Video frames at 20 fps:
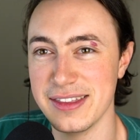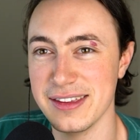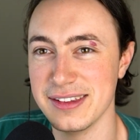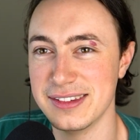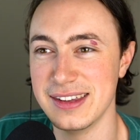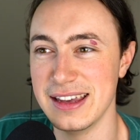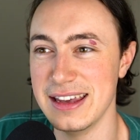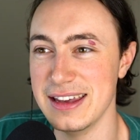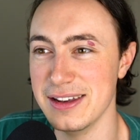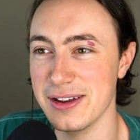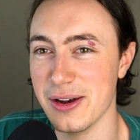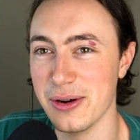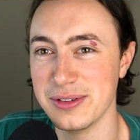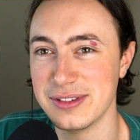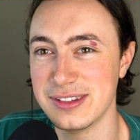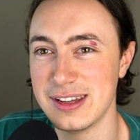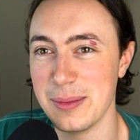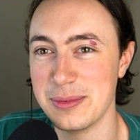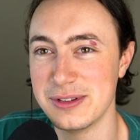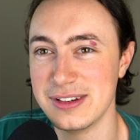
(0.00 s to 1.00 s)
the CEO
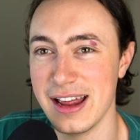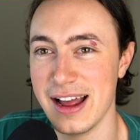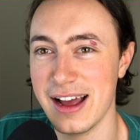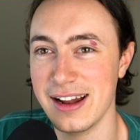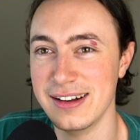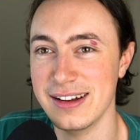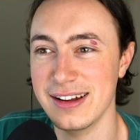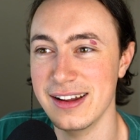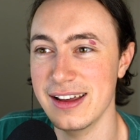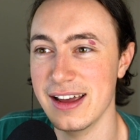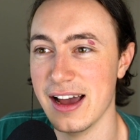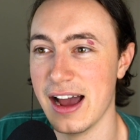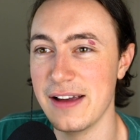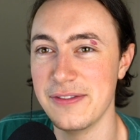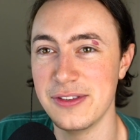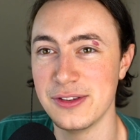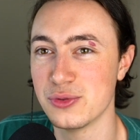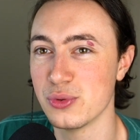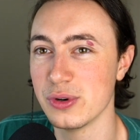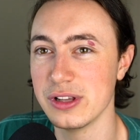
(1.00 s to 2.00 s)
stepped down. I have
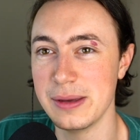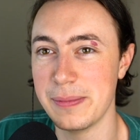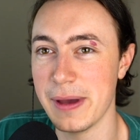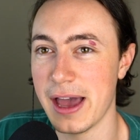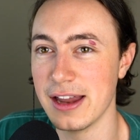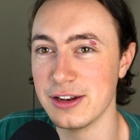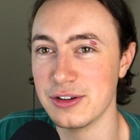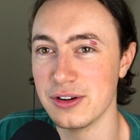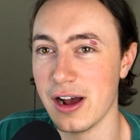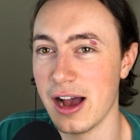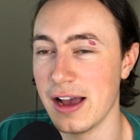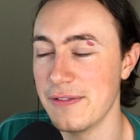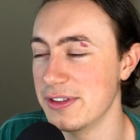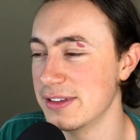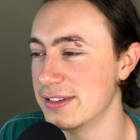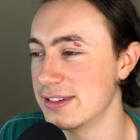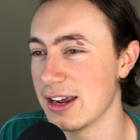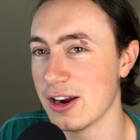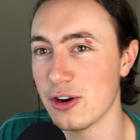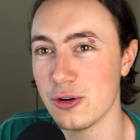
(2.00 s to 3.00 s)
this I have
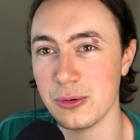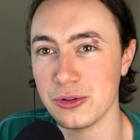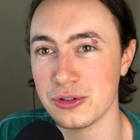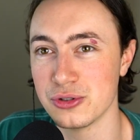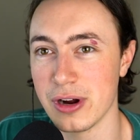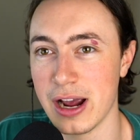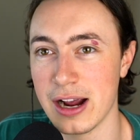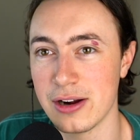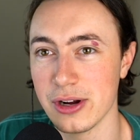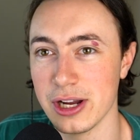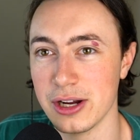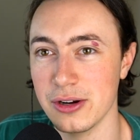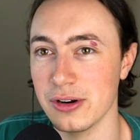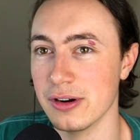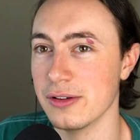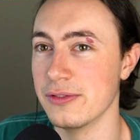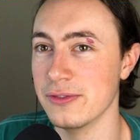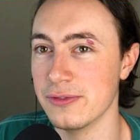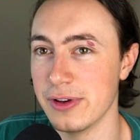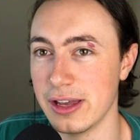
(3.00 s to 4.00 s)
this terrible track record
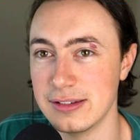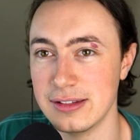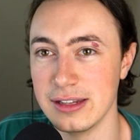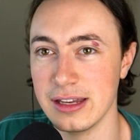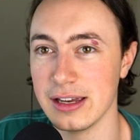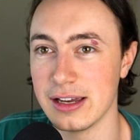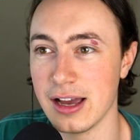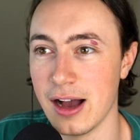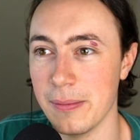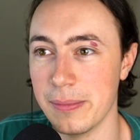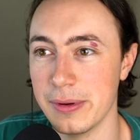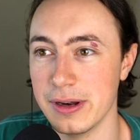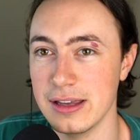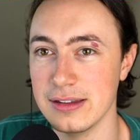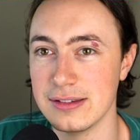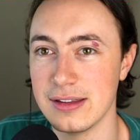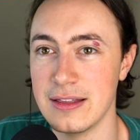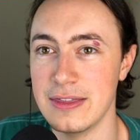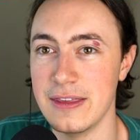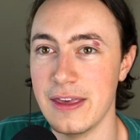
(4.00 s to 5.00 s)
of investing in
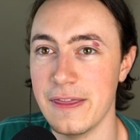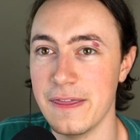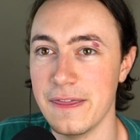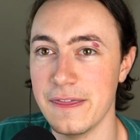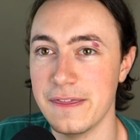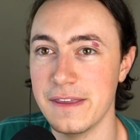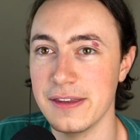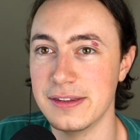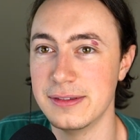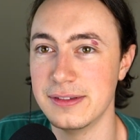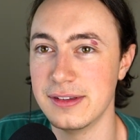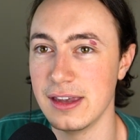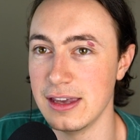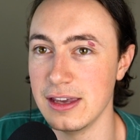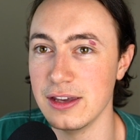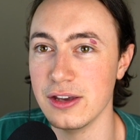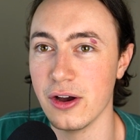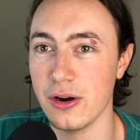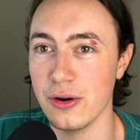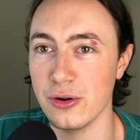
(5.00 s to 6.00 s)
companies. And then the
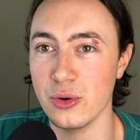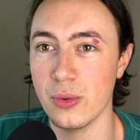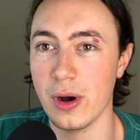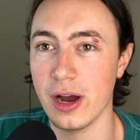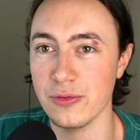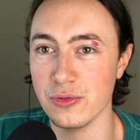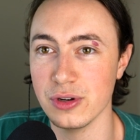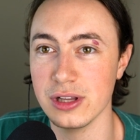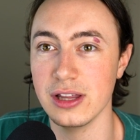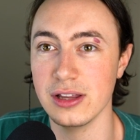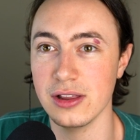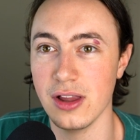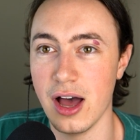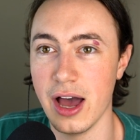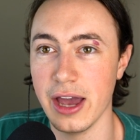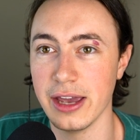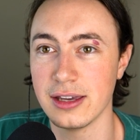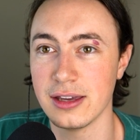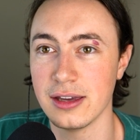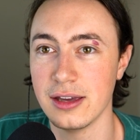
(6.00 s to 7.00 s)
CEO who I really
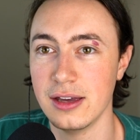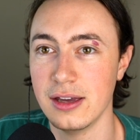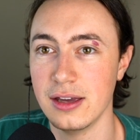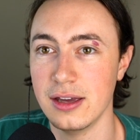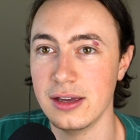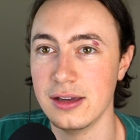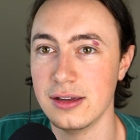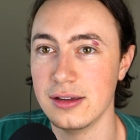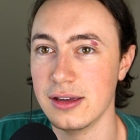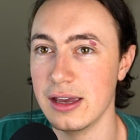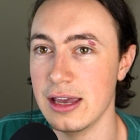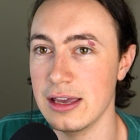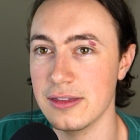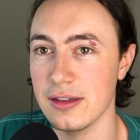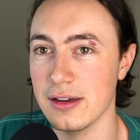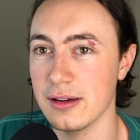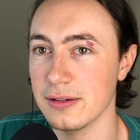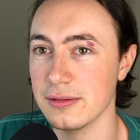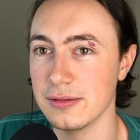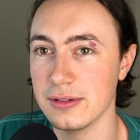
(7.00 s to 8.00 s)
like
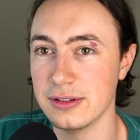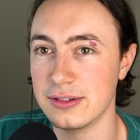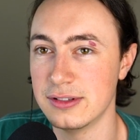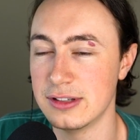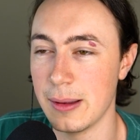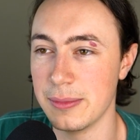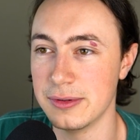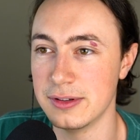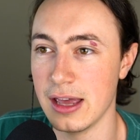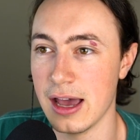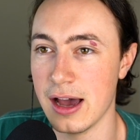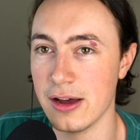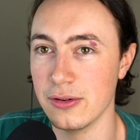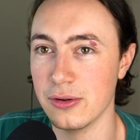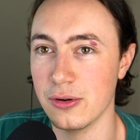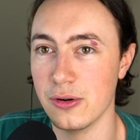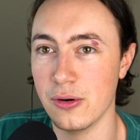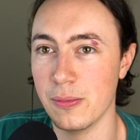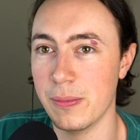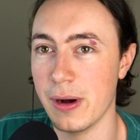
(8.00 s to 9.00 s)
either steps down
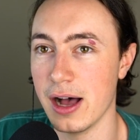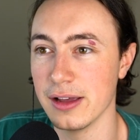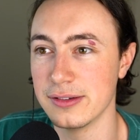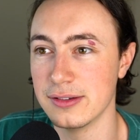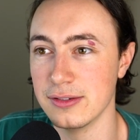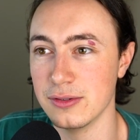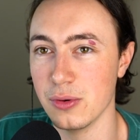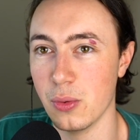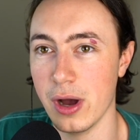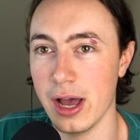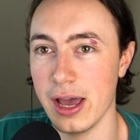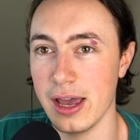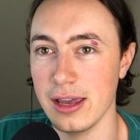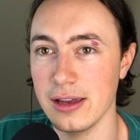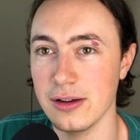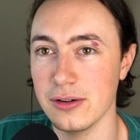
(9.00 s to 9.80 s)
or passes away